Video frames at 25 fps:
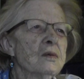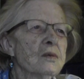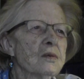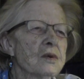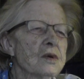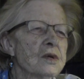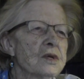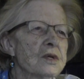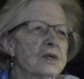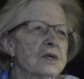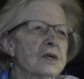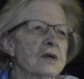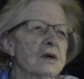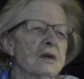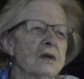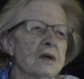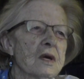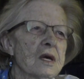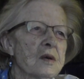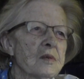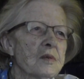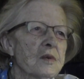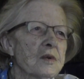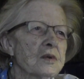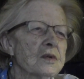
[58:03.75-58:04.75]
We're still
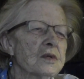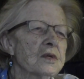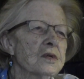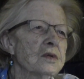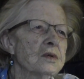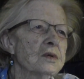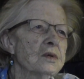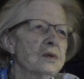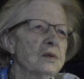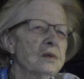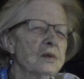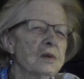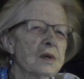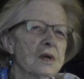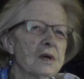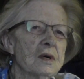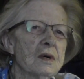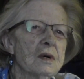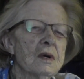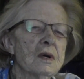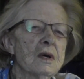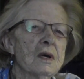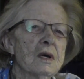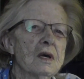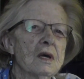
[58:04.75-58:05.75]
able
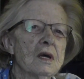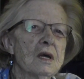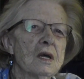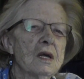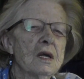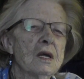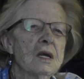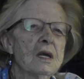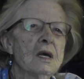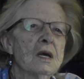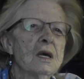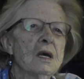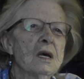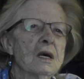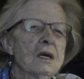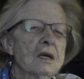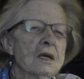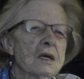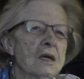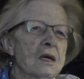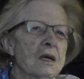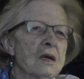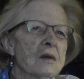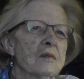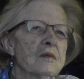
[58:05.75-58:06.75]
to get